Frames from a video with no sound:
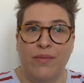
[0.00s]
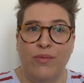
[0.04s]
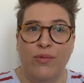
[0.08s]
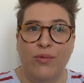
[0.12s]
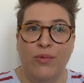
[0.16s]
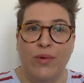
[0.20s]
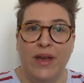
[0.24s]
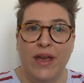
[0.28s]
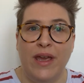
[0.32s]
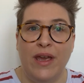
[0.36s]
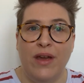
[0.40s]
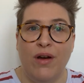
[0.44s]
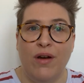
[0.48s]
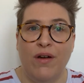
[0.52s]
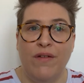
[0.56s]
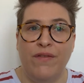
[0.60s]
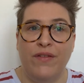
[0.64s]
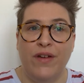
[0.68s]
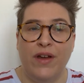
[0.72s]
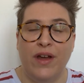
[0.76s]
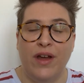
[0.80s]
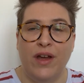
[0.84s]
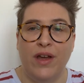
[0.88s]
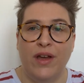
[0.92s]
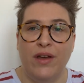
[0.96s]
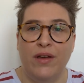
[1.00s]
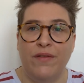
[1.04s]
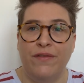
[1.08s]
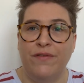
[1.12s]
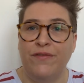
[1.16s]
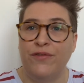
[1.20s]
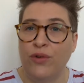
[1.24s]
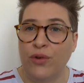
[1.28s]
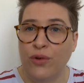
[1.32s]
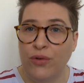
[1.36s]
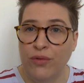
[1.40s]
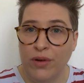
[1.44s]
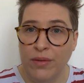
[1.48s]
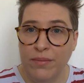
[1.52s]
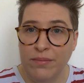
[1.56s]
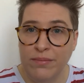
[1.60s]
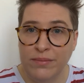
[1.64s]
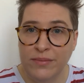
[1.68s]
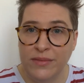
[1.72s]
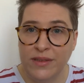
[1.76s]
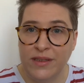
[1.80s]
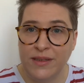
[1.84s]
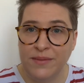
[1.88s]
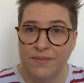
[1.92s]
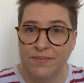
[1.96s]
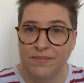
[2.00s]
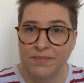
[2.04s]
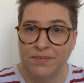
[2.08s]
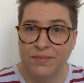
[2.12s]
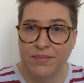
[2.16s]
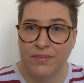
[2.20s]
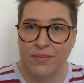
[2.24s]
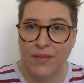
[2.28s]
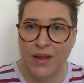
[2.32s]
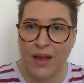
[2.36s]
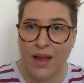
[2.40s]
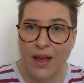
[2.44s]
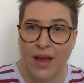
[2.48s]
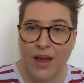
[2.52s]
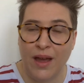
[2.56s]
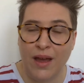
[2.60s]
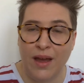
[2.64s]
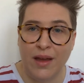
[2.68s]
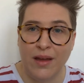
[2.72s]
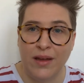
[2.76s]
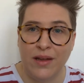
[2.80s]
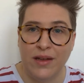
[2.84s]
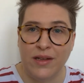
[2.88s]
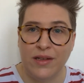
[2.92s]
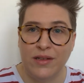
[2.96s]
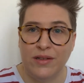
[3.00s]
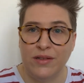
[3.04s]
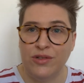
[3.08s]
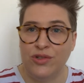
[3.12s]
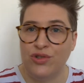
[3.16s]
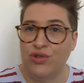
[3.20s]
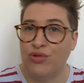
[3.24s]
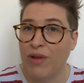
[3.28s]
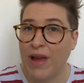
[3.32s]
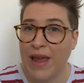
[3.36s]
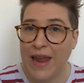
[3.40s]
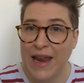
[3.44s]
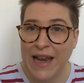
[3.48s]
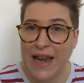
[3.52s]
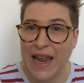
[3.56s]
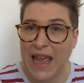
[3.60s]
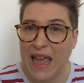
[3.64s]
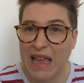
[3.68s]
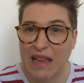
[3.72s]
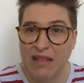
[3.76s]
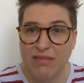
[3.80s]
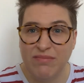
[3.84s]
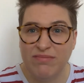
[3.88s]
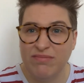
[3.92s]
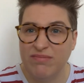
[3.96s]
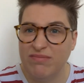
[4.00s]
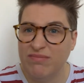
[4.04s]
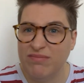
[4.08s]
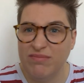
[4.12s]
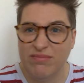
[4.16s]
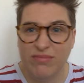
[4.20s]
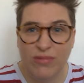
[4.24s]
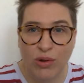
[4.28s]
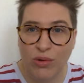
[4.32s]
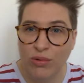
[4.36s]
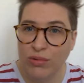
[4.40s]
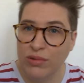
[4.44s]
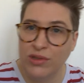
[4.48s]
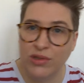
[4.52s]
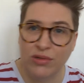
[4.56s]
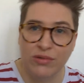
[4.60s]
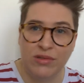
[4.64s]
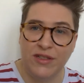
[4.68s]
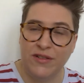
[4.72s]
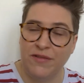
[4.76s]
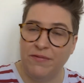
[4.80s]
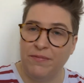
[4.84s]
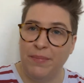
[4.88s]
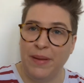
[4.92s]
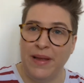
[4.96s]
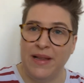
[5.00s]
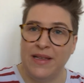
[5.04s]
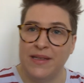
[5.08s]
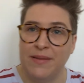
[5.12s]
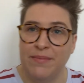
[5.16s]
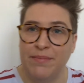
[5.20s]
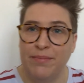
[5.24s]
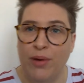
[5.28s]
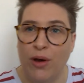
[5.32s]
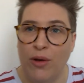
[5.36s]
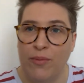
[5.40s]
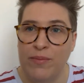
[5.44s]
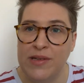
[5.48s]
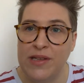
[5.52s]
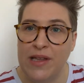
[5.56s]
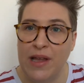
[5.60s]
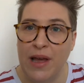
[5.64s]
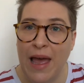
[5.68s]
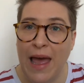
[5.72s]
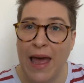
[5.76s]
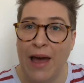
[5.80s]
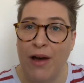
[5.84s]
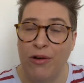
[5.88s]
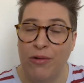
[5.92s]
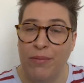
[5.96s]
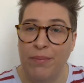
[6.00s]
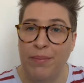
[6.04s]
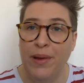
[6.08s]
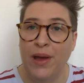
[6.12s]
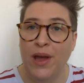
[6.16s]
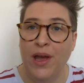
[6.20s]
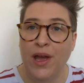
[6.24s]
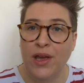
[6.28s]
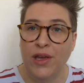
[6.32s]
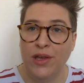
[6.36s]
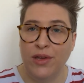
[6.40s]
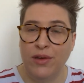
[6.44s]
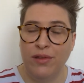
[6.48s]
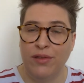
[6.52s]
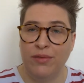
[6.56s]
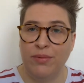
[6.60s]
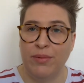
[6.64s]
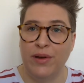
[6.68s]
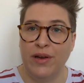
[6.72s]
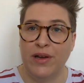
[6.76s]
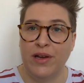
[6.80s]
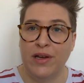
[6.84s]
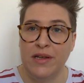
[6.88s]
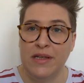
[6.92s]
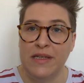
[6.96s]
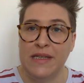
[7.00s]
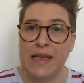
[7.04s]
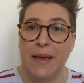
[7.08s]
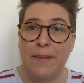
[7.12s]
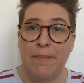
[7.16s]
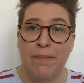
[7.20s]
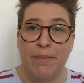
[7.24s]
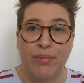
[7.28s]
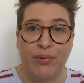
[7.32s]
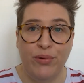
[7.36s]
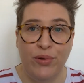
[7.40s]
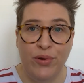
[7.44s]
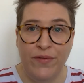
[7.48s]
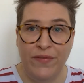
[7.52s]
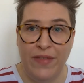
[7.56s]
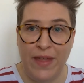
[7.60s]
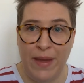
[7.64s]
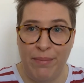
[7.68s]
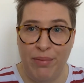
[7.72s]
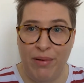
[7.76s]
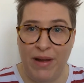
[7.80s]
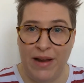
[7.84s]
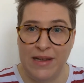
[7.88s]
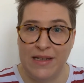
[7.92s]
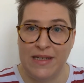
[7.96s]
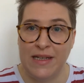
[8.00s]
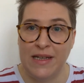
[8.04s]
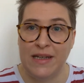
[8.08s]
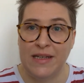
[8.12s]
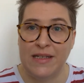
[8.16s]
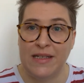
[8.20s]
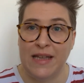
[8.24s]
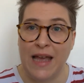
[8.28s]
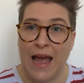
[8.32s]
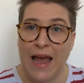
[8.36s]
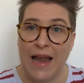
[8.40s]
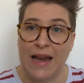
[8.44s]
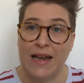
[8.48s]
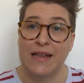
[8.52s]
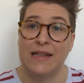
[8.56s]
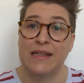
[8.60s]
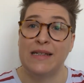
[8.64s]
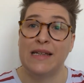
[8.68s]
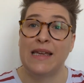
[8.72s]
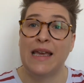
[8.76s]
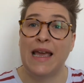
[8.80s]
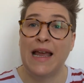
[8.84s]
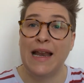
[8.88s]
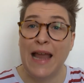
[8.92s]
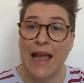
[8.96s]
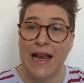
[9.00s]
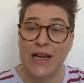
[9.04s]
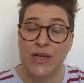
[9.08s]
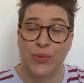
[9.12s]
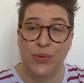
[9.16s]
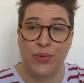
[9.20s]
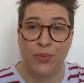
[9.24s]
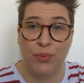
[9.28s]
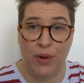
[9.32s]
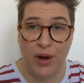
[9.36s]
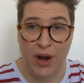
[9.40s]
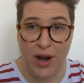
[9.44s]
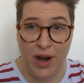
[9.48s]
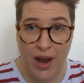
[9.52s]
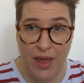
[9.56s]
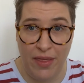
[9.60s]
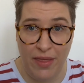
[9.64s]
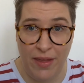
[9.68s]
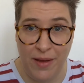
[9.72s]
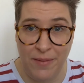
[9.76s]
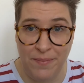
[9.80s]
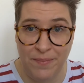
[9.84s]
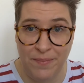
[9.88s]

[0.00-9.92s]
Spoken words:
we offer forums, training, all sorts of bits and bobs that help youth workers improve their practice and connect with one another.